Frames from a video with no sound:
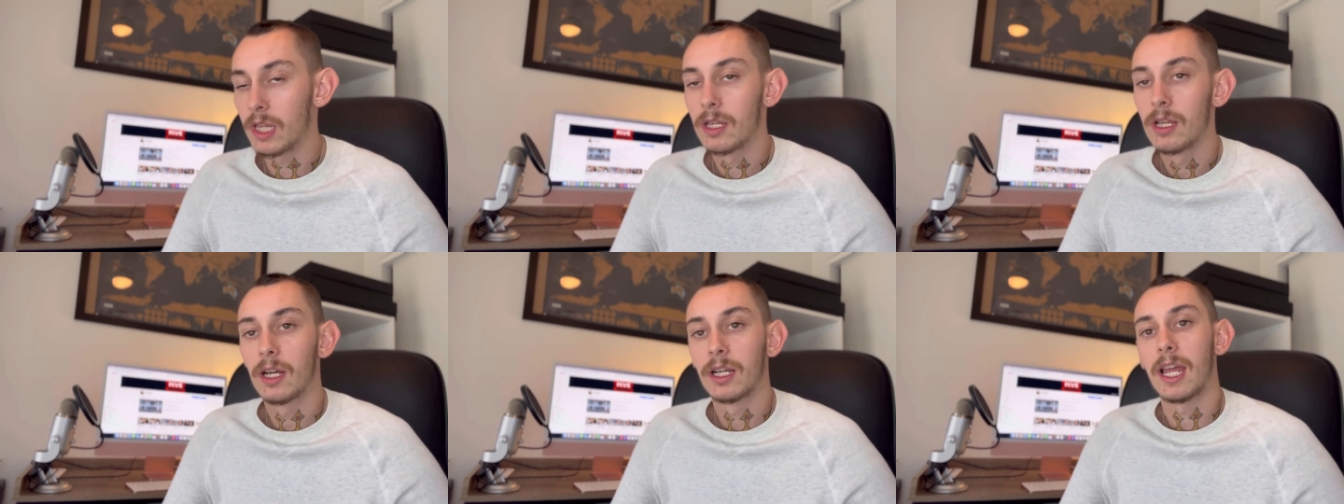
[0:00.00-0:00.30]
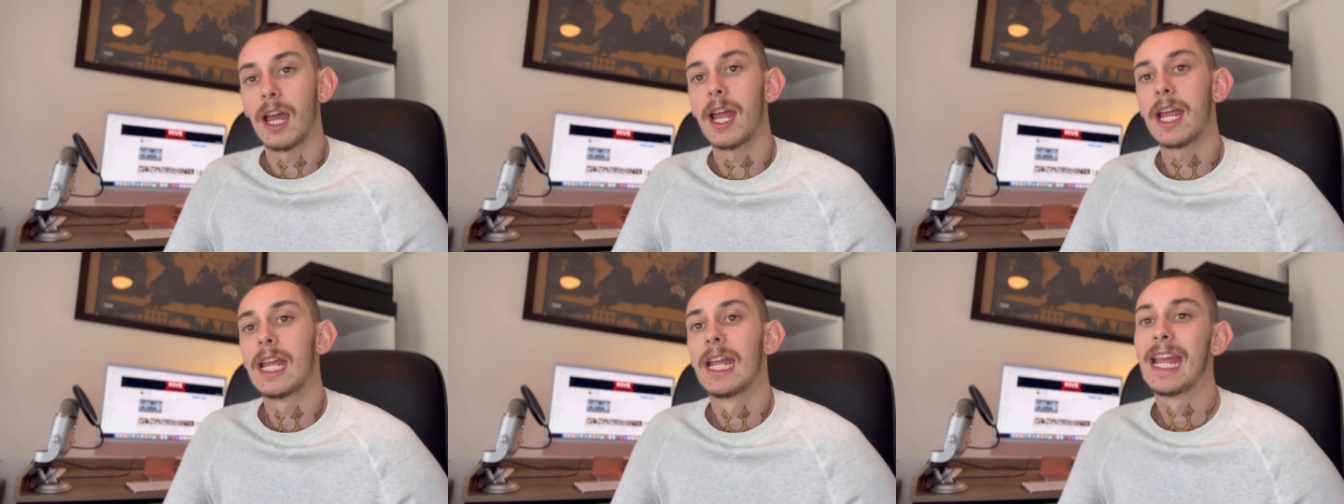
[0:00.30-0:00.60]

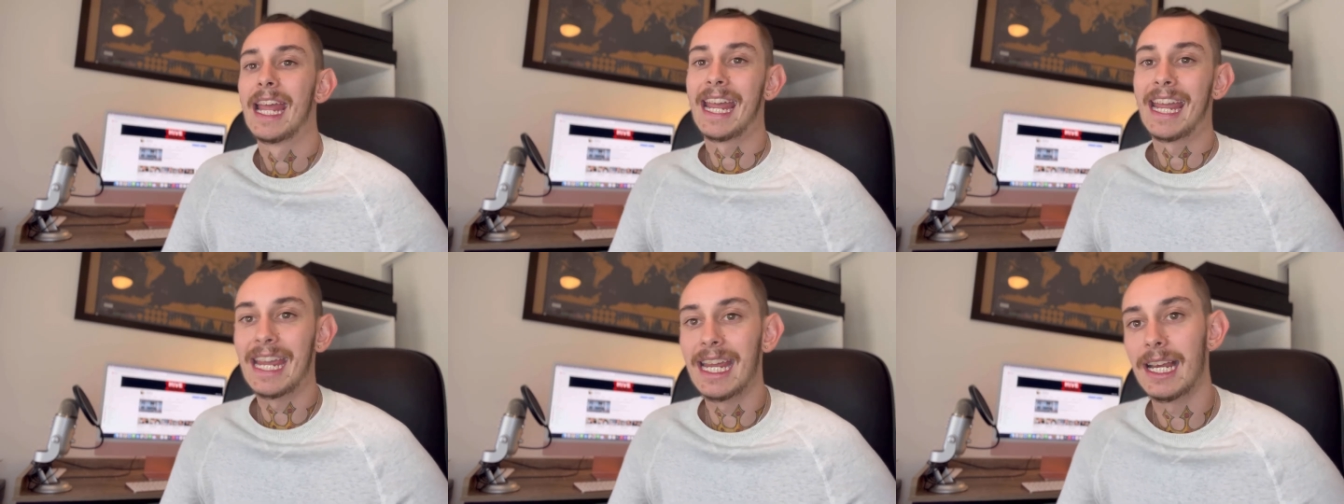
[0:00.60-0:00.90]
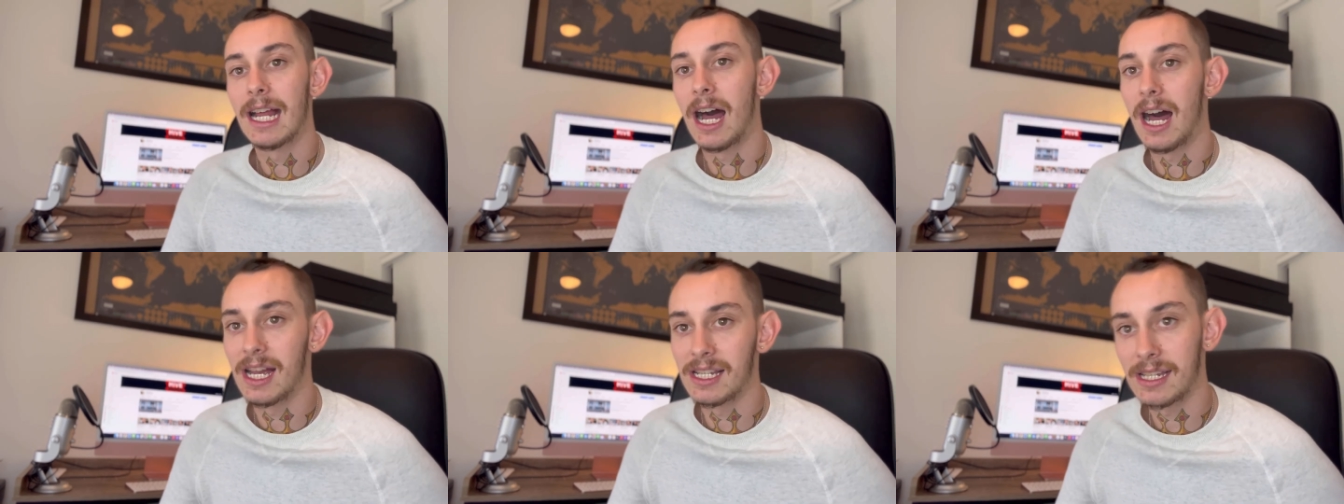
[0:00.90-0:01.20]
okay, hit
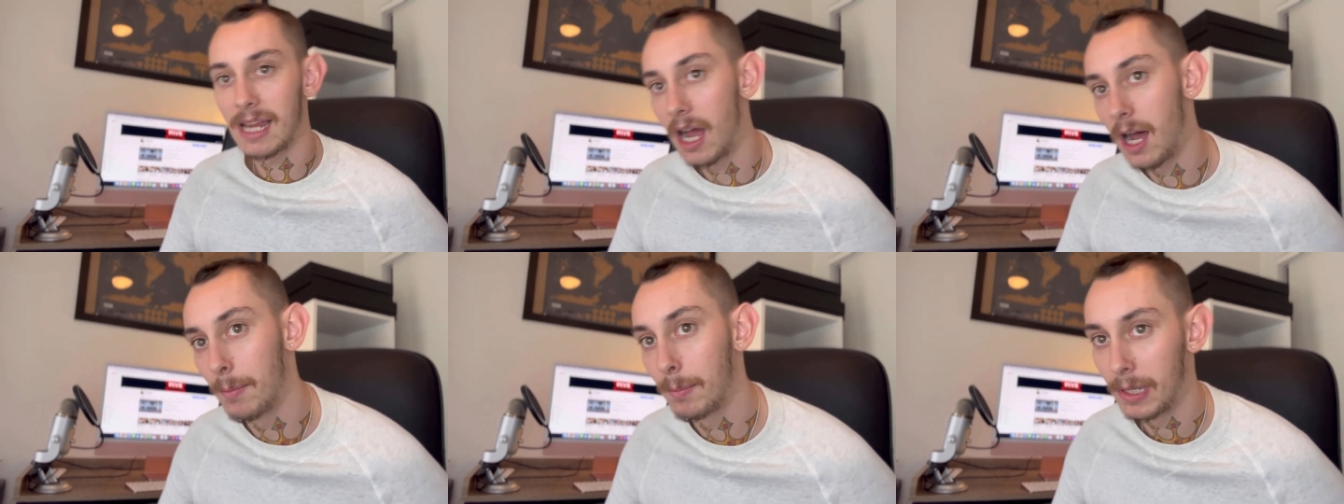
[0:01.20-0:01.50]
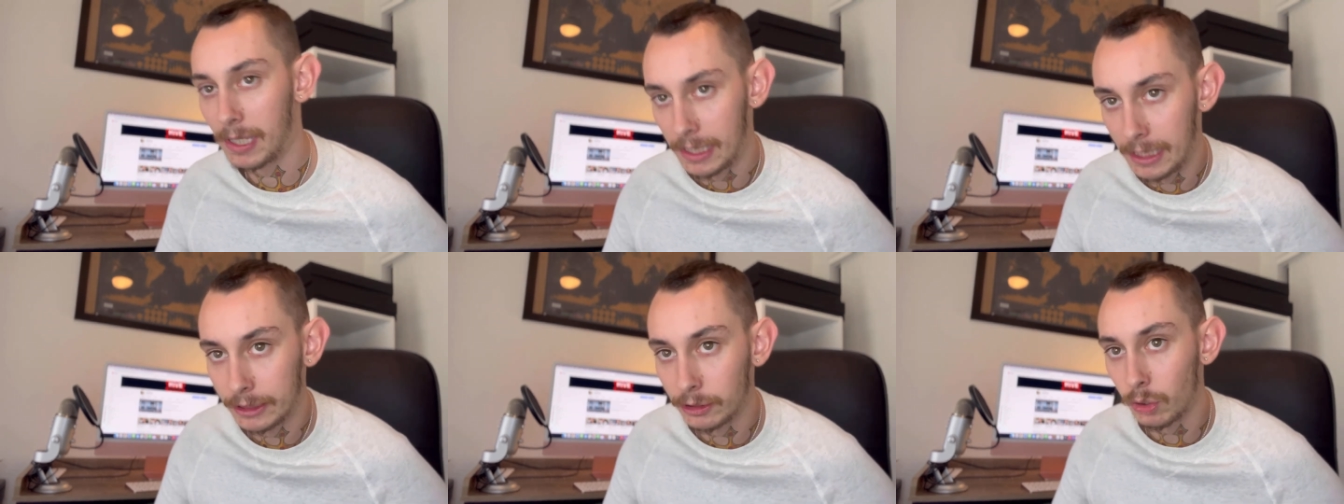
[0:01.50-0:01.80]
us up
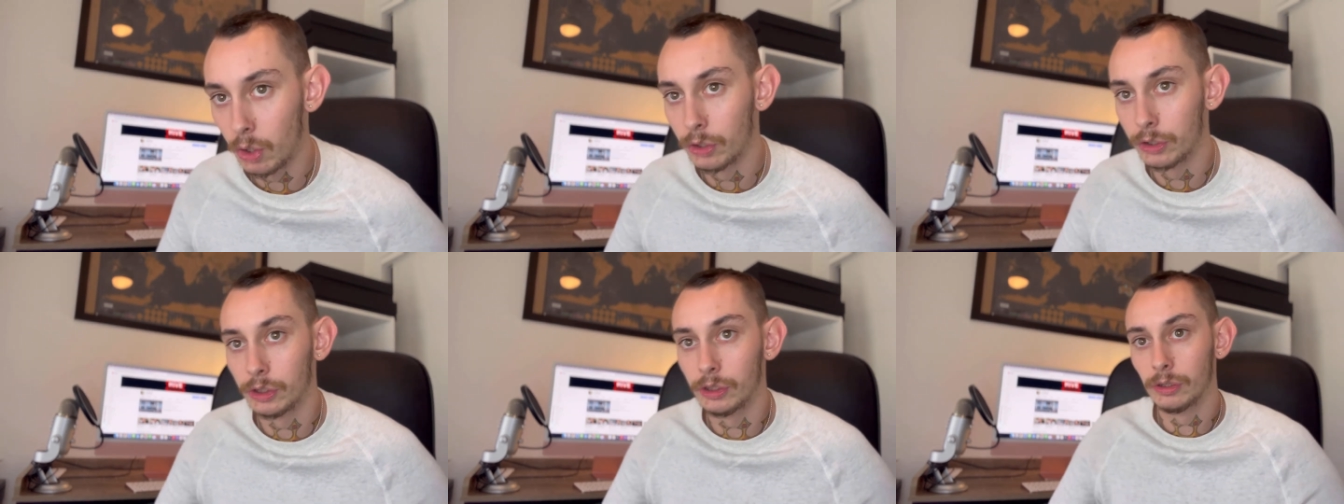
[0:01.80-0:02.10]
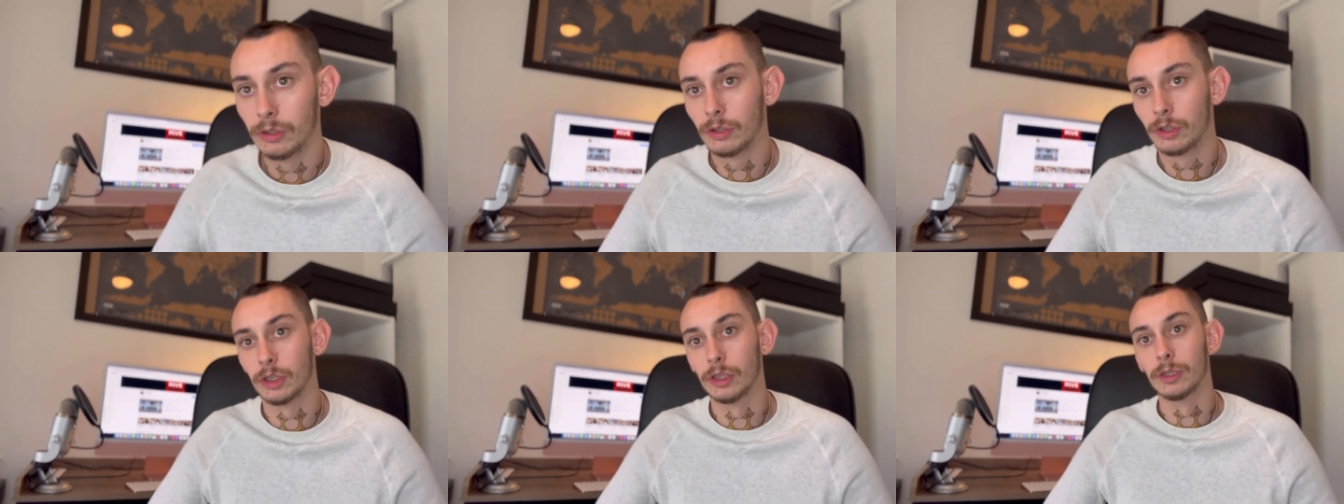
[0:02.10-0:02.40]
here on
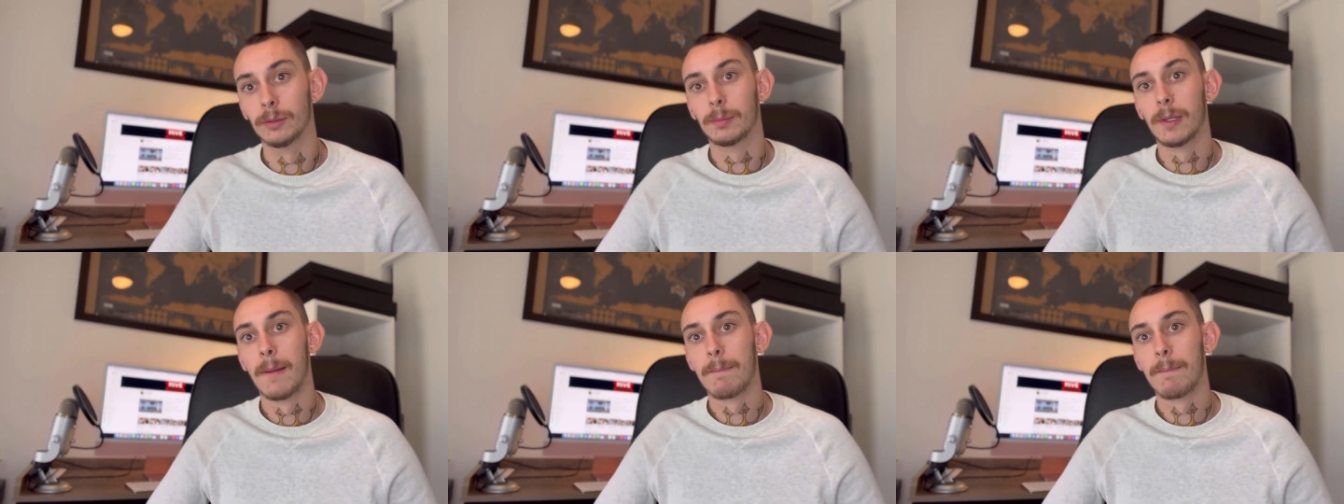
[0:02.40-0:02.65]
YouTube.